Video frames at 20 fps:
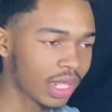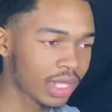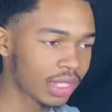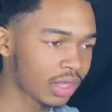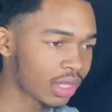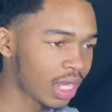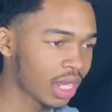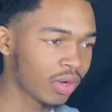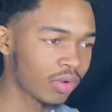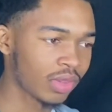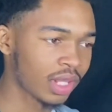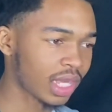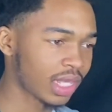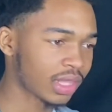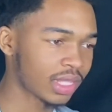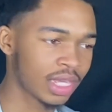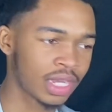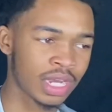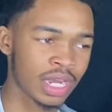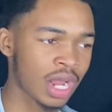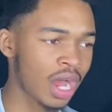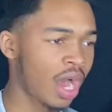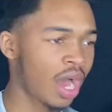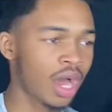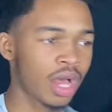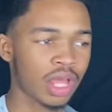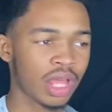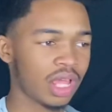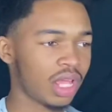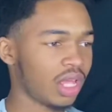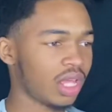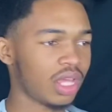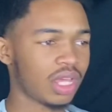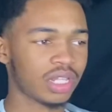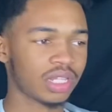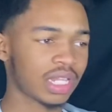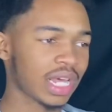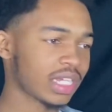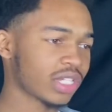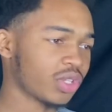I don't like that. Nah, that's
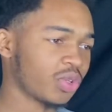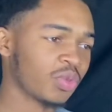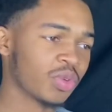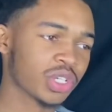the worst